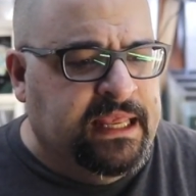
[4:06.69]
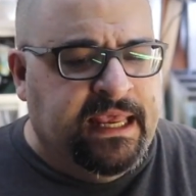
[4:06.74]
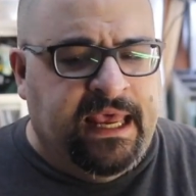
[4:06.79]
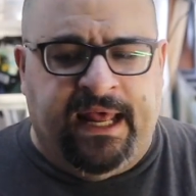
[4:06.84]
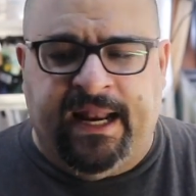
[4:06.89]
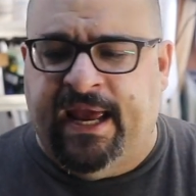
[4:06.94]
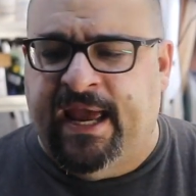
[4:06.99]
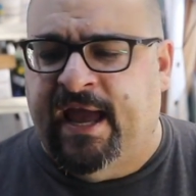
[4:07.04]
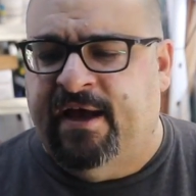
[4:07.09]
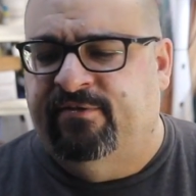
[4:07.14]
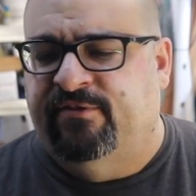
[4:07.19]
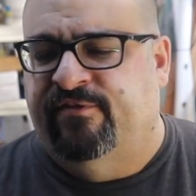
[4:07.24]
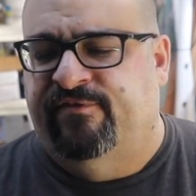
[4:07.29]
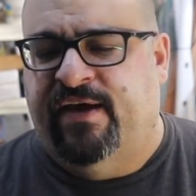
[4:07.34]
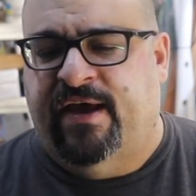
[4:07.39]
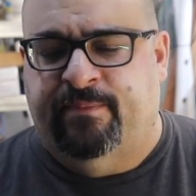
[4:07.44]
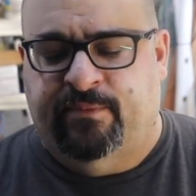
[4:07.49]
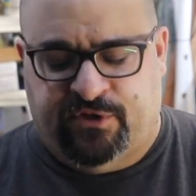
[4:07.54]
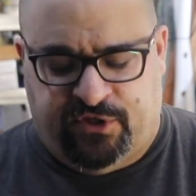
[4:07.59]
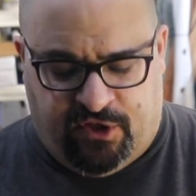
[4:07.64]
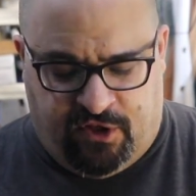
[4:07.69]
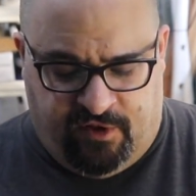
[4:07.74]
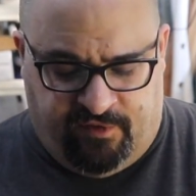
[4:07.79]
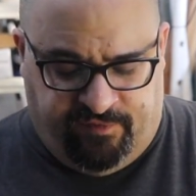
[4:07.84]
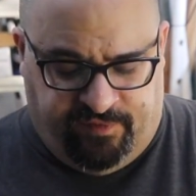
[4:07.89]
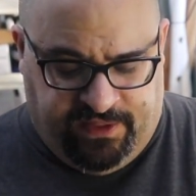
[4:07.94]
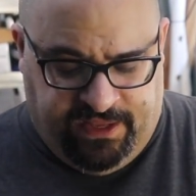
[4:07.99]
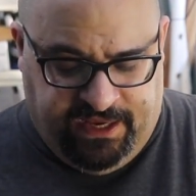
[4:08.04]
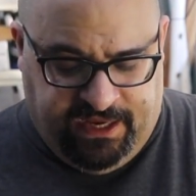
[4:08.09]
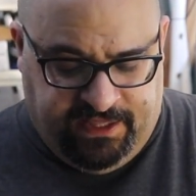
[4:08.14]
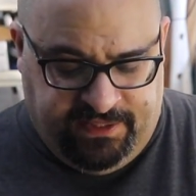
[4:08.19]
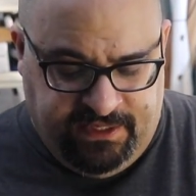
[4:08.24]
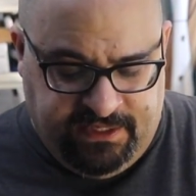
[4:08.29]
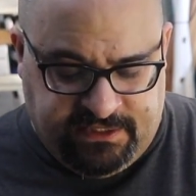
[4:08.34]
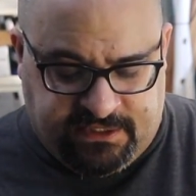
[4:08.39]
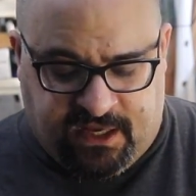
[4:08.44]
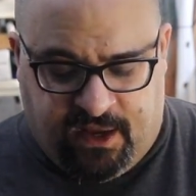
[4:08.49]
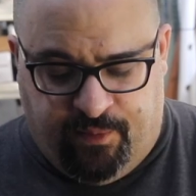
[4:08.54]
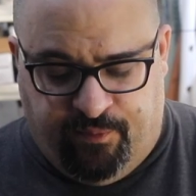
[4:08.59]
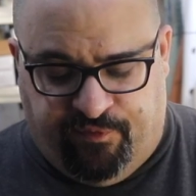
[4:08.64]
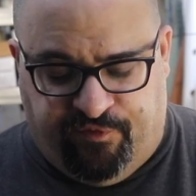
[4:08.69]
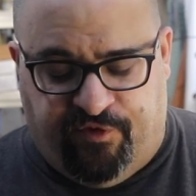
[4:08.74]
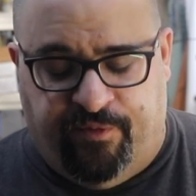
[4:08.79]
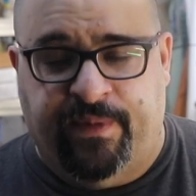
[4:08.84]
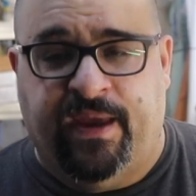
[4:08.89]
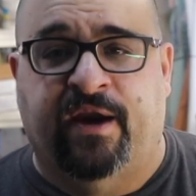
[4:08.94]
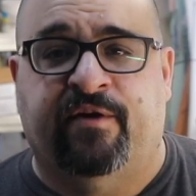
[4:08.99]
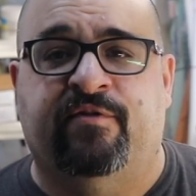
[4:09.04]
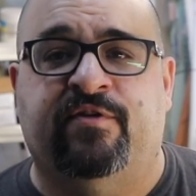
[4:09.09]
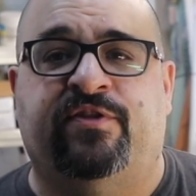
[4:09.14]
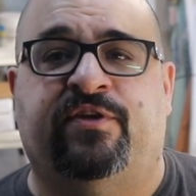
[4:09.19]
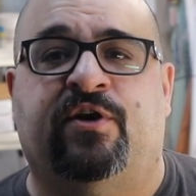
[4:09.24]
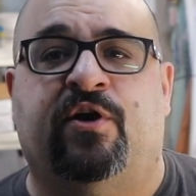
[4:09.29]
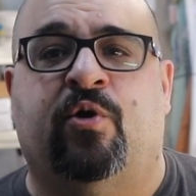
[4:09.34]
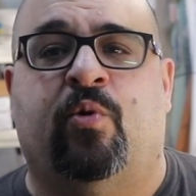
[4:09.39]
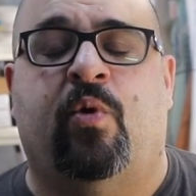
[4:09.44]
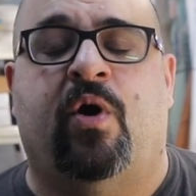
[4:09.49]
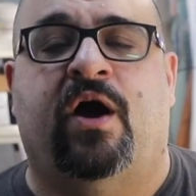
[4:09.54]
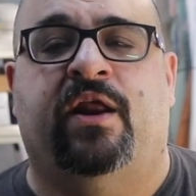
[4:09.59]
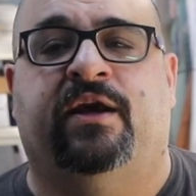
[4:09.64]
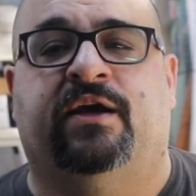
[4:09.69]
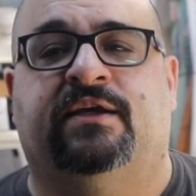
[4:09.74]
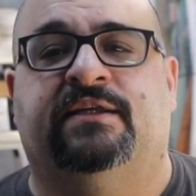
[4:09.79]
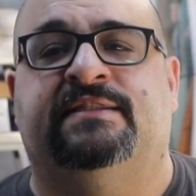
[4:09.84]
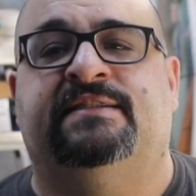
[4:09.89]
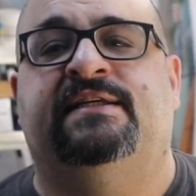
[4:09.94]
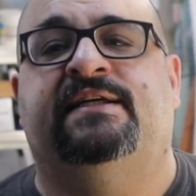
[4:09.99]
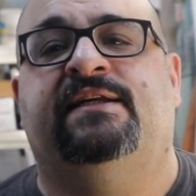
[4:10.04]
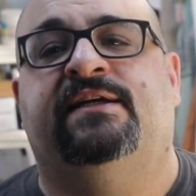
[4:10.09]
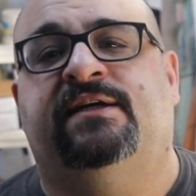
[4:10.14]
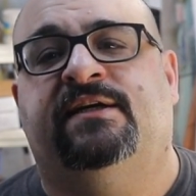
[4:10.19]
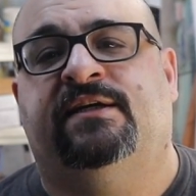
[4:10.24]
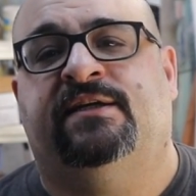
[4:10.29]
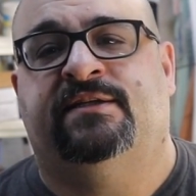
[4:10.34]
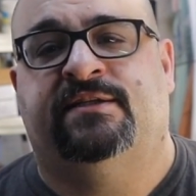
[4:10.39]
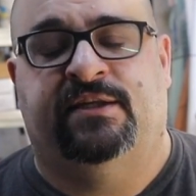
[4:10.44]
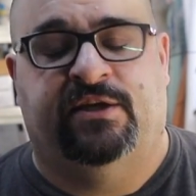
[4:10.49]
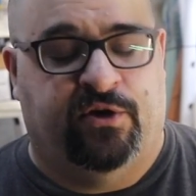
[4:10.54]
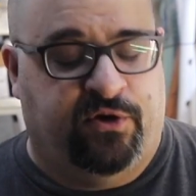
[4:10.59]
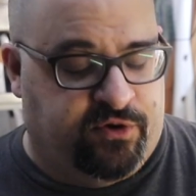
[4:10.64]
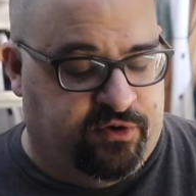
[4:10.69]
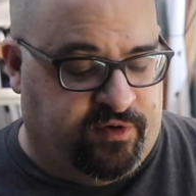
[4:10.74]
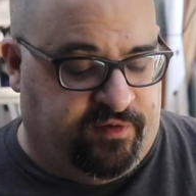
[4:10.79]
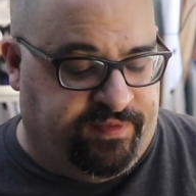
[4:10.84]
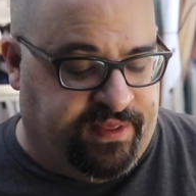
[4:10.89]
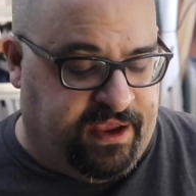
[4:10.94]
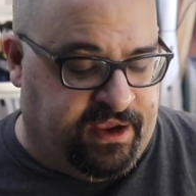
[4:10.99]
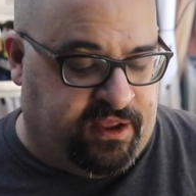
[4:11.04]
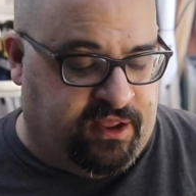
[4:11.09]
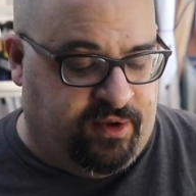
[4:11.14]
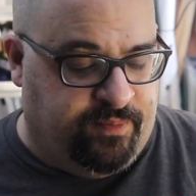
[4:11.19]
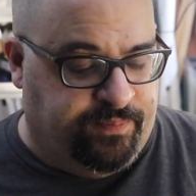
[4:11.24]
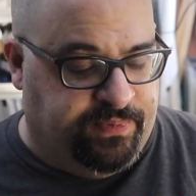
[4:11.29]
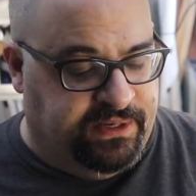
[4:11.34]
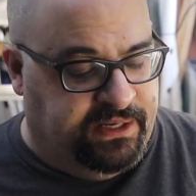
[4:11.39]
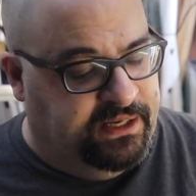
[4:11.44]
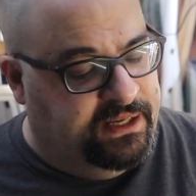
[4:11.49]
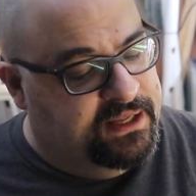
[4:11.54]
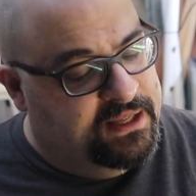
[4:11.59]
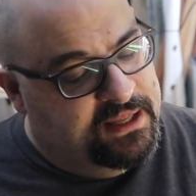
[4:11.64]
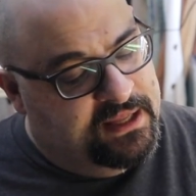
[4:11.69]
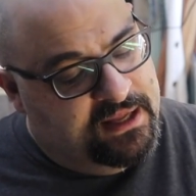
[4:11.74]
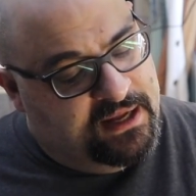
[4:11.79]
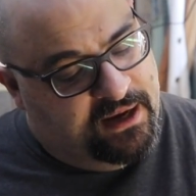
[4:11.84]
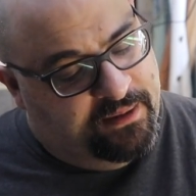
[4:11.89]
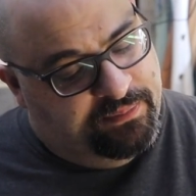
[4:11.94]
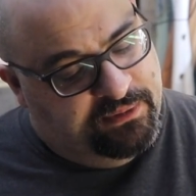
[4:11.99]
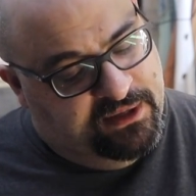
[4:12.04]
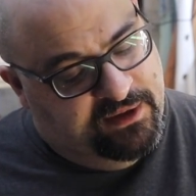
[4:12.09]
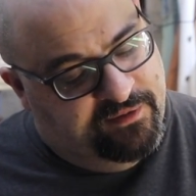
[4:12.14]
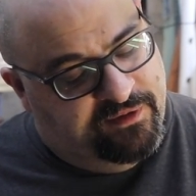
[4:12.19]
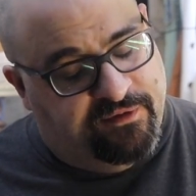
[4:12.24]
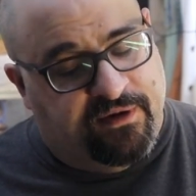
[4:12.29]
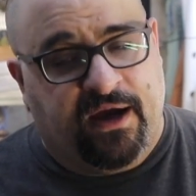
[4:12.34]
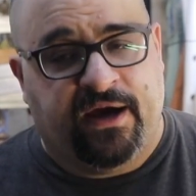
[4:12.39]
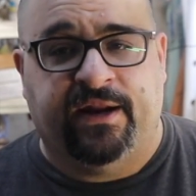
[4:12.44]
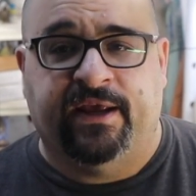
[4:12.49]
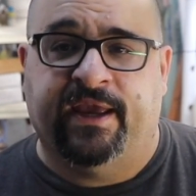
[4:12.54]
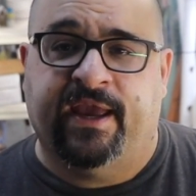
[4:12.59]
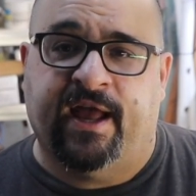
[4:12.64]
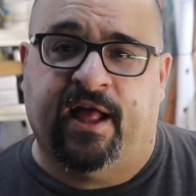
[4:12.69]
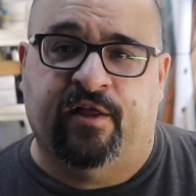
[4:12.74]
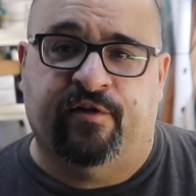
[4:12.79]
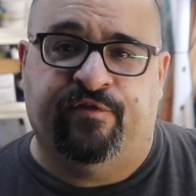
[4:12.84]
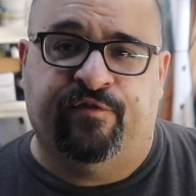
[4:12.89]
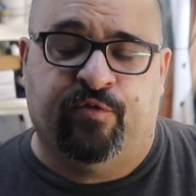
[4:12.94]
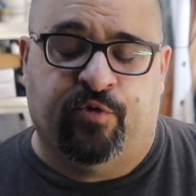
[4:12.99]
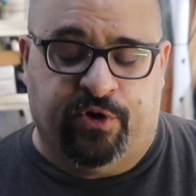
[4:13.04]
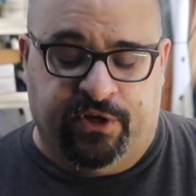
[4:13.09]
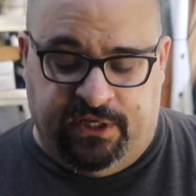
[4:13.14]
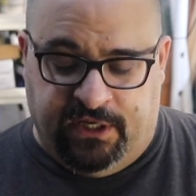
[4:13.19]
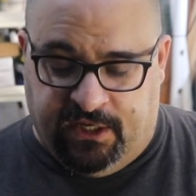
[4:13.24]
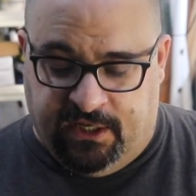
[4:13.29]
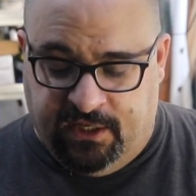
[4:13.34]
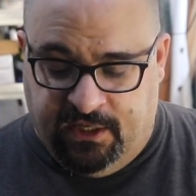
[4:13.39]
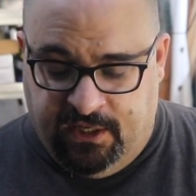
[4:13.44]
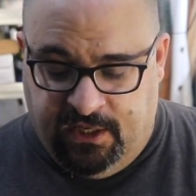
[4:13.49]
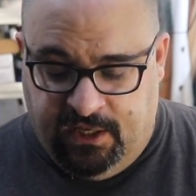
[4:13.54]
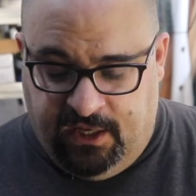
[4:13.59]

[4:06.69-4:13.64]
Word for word: And I have levamisole flake. And these come from Everything Aquatic. Dina is the owner of that company. I believe they're out in California.